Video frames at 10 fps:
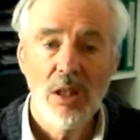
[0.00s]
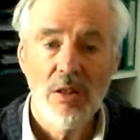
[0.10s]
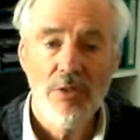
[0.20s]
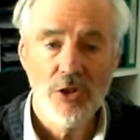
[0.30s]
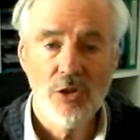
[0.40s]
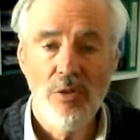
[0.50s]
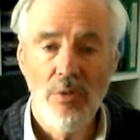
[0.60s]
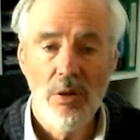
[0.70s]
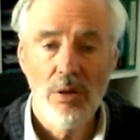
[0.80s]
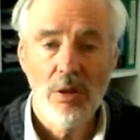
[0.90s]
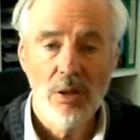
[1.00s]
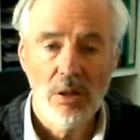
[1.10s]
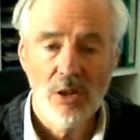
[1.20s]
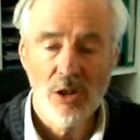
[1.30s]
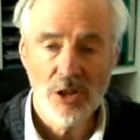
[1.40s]
visual
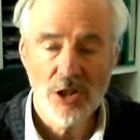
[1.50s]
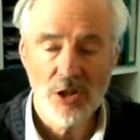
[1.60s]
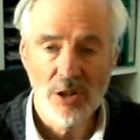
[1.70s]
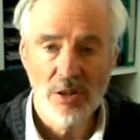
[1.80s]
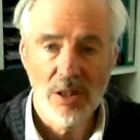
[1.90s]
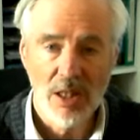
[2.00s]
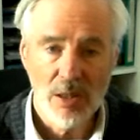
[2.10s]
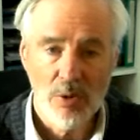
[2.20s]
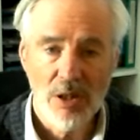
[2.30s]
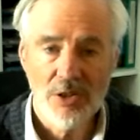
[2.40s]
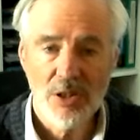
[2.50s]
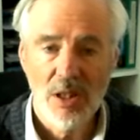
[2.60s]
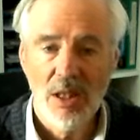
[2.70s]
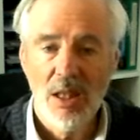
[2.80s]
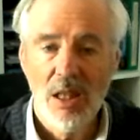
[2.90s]
cognition. In other words,
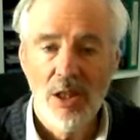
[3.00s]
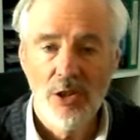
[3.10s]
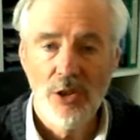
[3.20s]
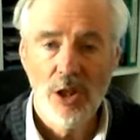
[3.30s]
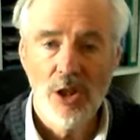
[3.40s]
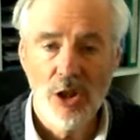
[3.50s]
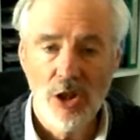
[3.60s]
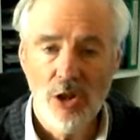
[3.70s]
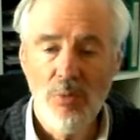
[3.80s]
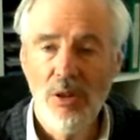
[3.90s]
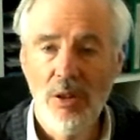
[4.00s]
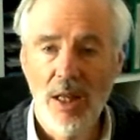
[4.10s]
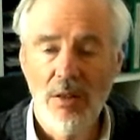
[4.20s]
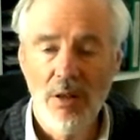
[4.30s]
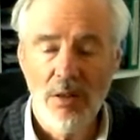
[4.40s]
human
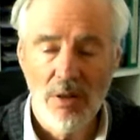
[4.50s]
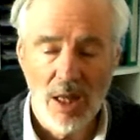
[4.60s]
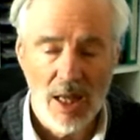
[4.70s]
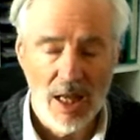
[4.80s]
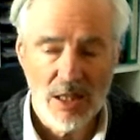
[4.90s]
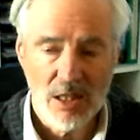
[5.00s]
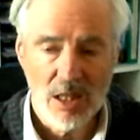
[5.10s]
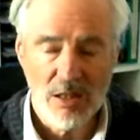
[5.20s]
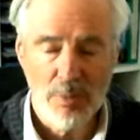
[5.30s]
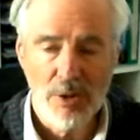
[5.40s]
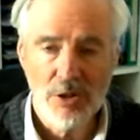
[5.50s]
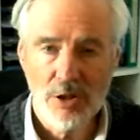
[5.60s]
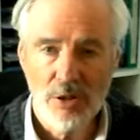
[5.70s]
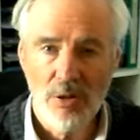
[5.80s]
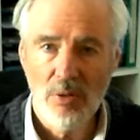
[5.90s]
as opposed
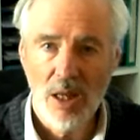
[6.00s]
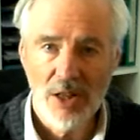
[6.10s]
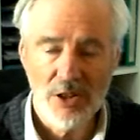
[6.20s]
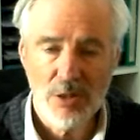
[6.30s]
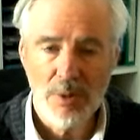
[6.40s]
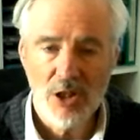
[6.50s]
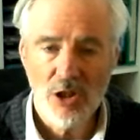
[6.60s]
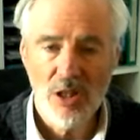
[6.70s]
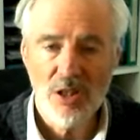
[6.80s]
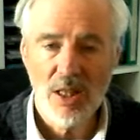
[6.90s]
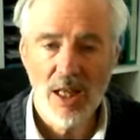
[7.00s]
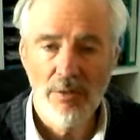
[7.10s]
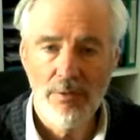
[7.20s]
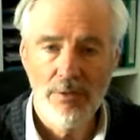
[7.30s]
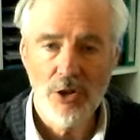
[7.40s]
to other species, and
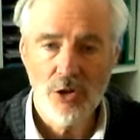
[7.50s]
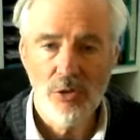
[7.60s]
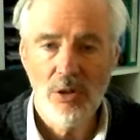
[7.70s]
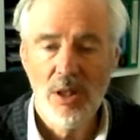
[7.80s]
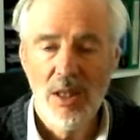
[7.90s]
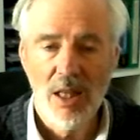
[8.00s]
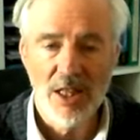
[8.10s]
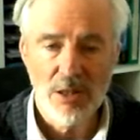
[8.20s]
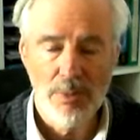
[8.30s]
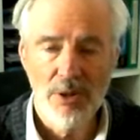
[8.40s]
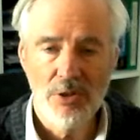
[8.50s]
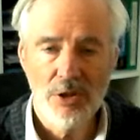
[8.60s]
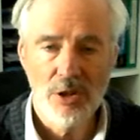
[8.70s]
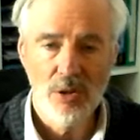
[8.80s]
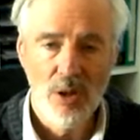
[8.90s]
visual as opposed
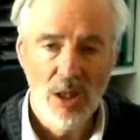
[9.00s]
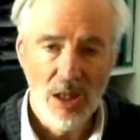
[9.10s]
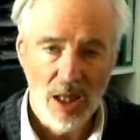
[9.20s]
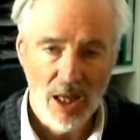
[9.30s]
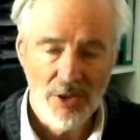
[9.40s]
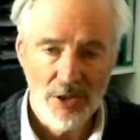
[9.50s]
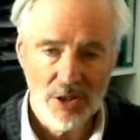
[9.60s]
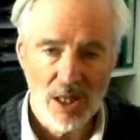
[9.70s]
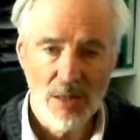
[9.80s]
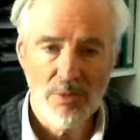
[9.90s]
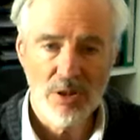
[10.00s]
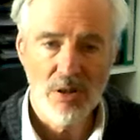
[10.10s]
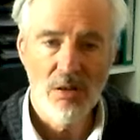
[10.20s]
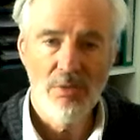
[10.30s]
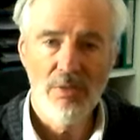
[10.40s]
to other types
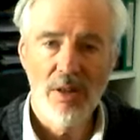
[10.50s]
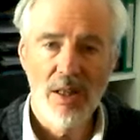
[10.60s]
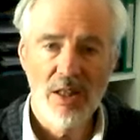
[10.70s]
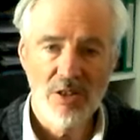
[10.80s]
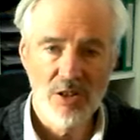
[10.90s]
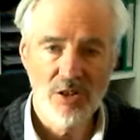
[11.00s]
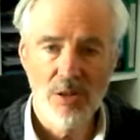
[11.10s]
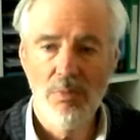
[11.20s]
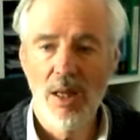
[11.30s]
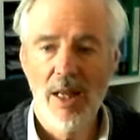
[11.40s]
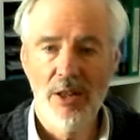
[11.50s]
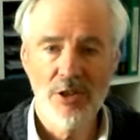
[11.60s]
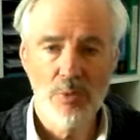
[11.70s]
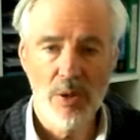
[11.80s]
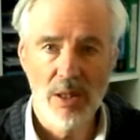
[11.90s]
of system
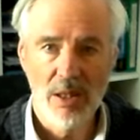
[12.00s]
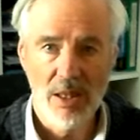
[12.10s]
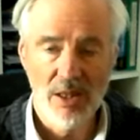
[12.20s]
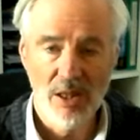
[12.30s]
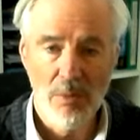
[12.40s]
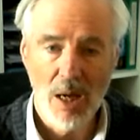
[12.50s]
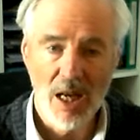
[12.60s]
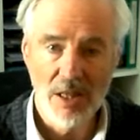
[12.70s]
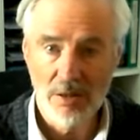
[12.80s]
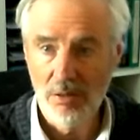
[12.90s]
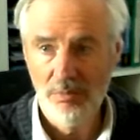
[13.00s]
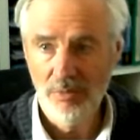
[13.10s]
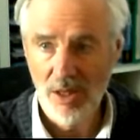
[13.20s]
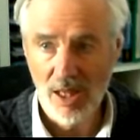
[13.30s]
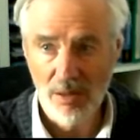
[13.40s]
elsewhere in the mind
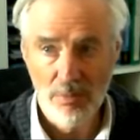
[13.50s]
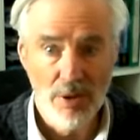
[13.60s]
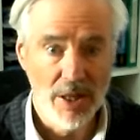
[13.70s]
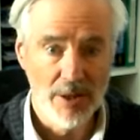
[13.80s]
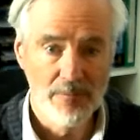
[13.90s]
and brain.